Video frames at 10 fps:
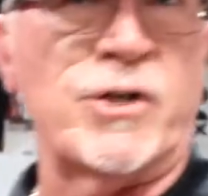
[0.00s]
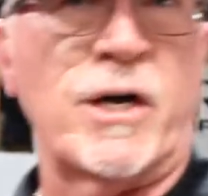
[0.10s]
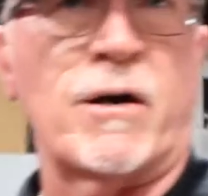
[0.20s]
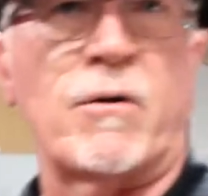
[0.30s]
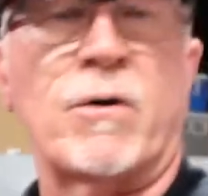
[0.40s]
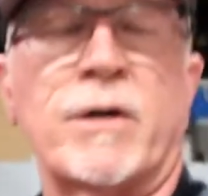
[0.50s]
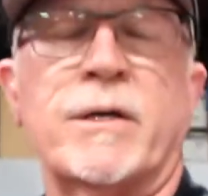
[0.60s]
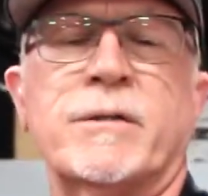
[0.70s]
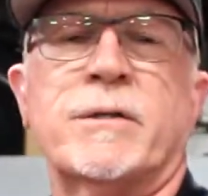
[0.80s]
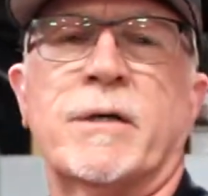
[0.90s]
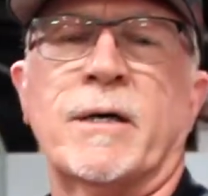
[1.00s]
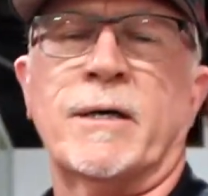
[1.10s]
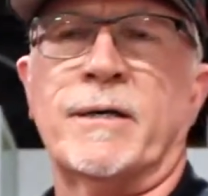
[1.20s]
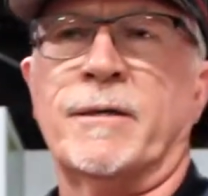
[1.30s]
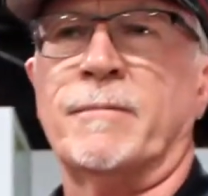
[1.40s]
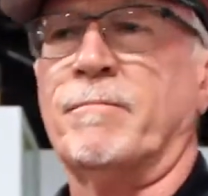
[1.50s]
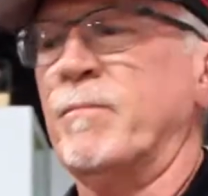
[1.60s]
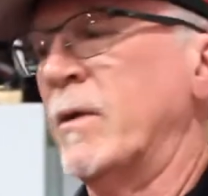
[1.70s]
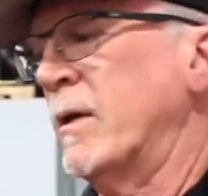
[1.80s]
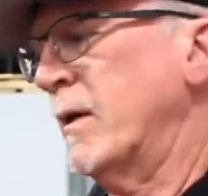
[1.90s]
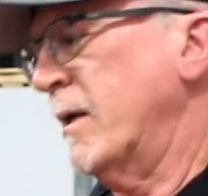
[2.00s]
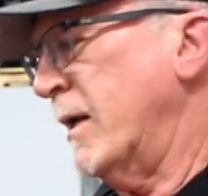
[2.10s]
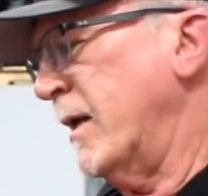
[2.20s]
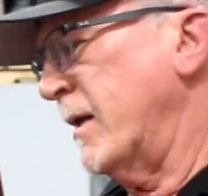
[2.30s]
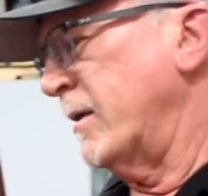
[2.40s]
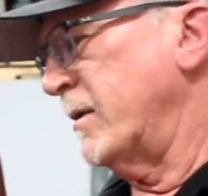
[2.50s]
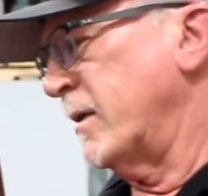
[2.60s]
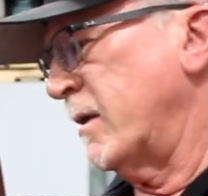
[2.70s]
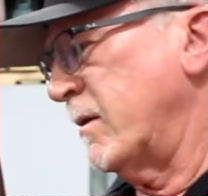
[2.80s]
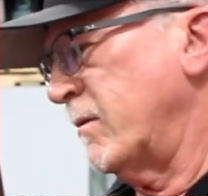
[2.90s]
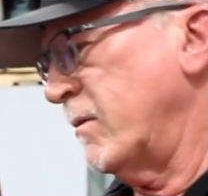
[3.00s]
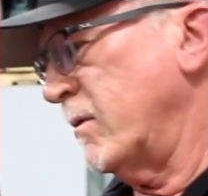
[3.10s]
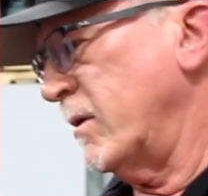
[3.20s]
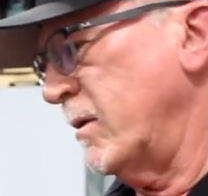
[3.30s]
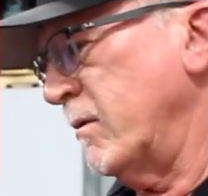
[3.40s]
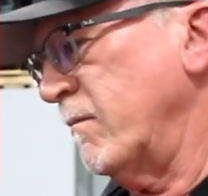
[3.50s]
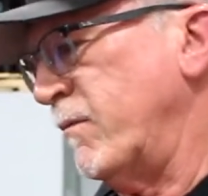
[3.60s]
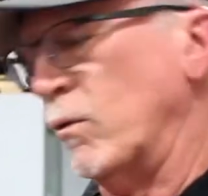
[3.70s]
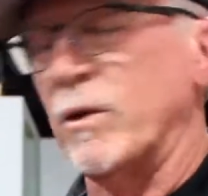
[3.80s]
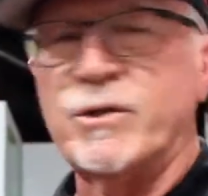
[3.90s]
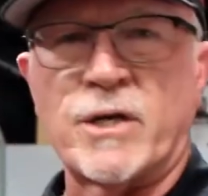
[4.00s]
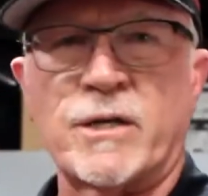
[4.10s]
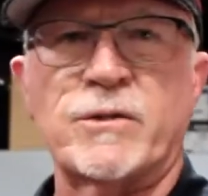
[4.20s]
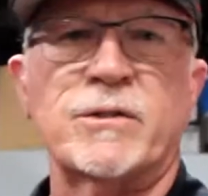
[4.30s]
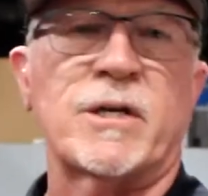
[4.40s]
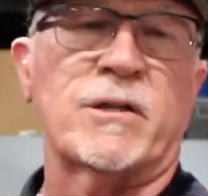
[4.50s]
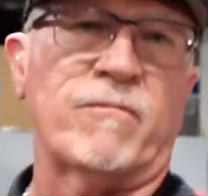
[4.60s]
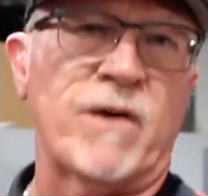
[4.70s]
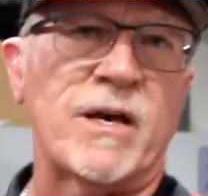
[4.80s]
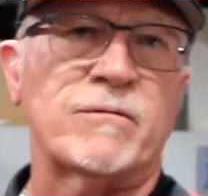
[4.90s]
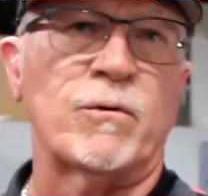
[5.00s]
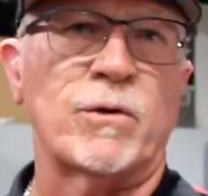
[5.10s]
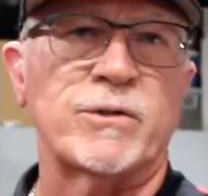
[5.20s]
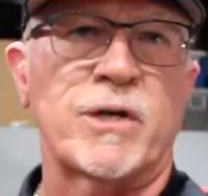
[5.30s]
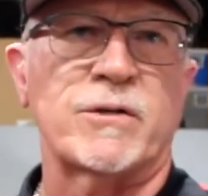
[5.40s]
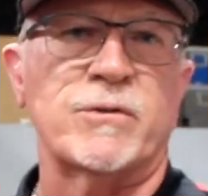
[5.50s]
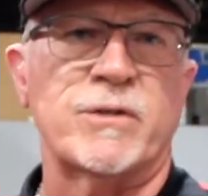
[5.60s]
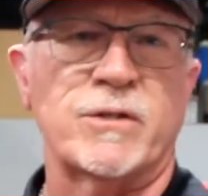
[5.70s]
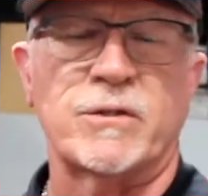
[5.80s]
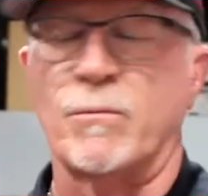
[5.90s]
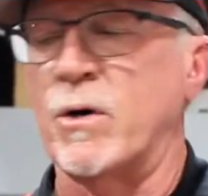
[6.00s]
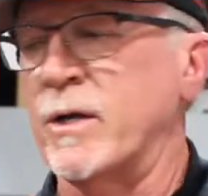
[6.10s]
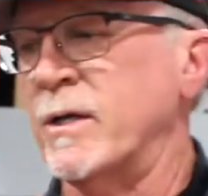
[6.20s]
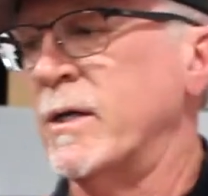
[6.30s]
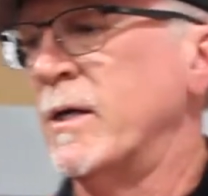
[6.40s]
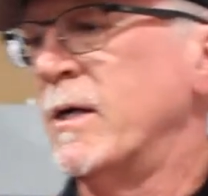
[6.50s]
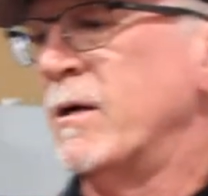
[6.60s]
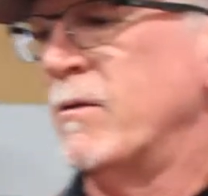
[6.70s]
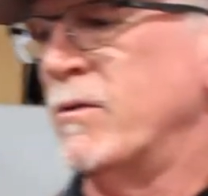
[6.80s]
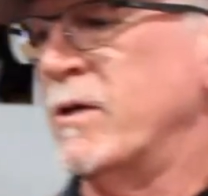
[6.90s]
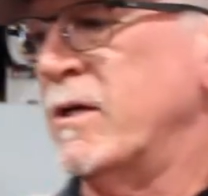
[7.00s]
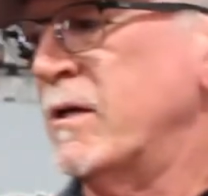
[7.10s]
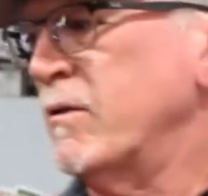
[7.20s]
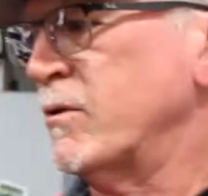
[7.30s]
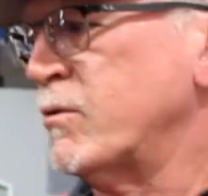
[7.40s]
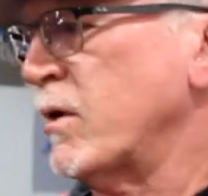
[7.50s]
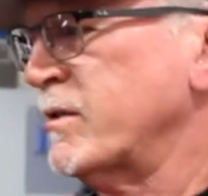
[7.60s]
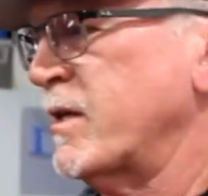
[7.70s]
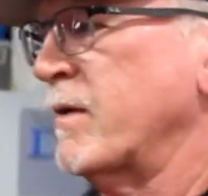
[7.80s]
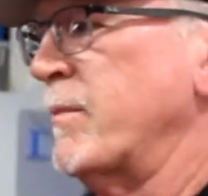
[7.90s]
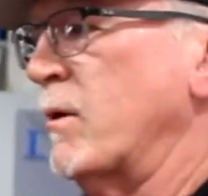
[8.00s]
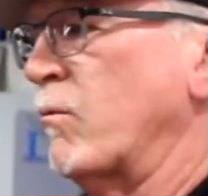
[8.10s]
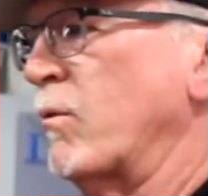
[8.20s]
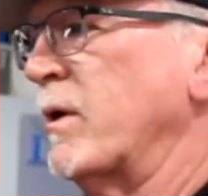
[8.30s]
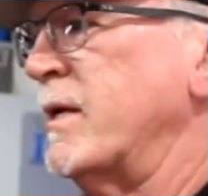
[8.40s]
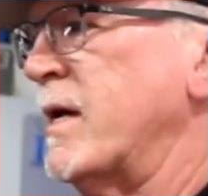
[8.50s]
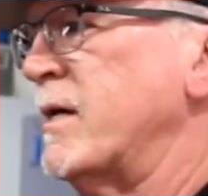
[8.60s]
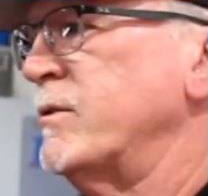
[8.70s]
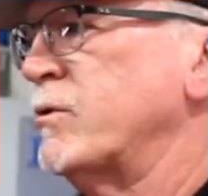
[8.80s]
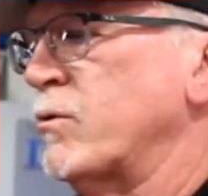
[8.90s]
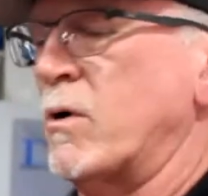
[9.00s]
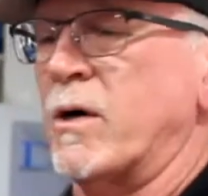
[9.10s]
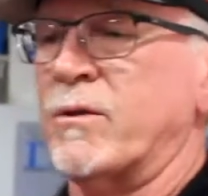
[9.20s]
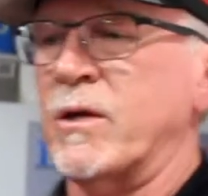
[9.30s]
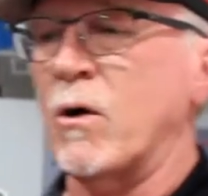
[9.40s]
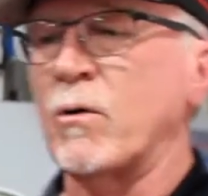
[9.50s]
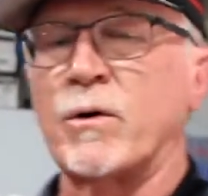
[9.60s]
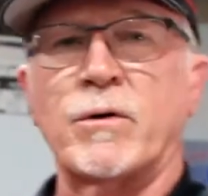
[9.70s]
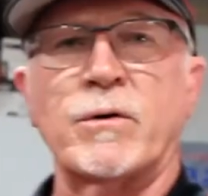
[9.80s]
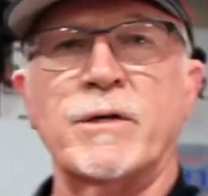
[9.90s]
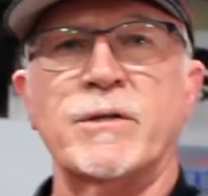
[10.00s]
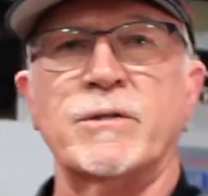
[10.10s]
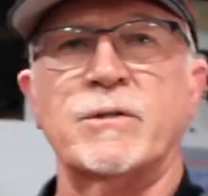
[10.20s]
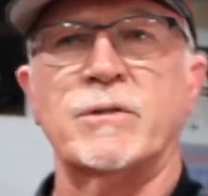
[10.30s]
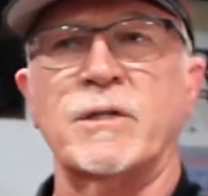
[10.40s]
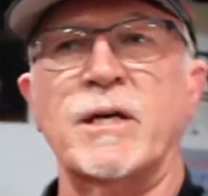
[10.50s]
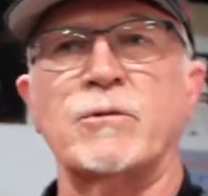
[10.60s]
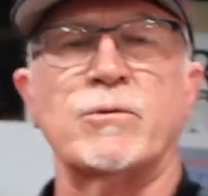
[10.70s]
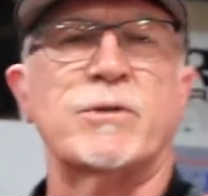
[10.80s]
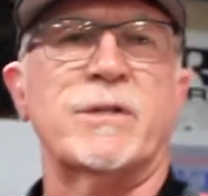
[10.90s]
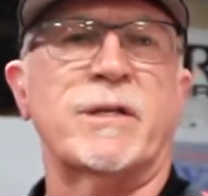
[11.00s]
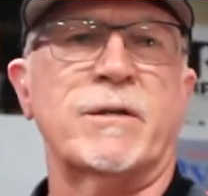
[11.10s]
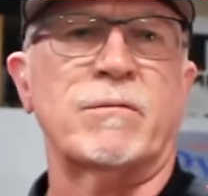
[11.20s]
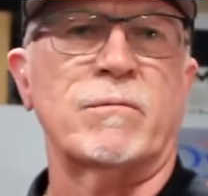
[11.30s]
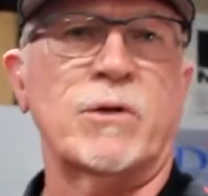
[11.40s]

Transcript: air on it, and fuel injection. It's got the fast fuel injection system on it. The truck's going to be a really nice truck. The owner is interested in